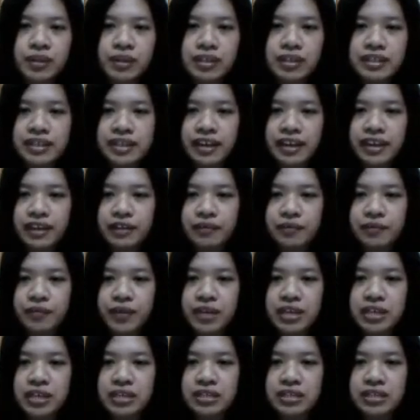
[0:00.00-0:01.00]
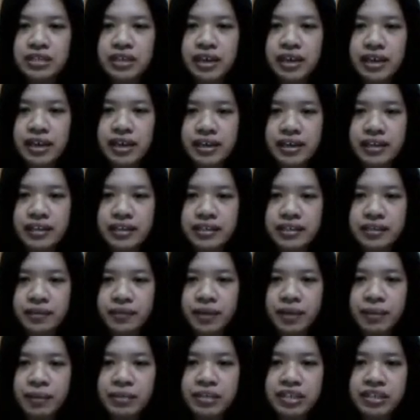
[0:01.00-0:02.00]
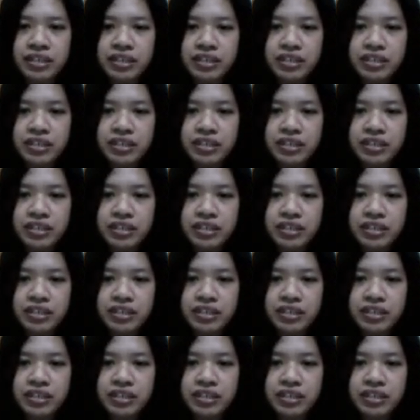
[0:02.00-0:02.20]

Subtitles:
The second phase as the feminist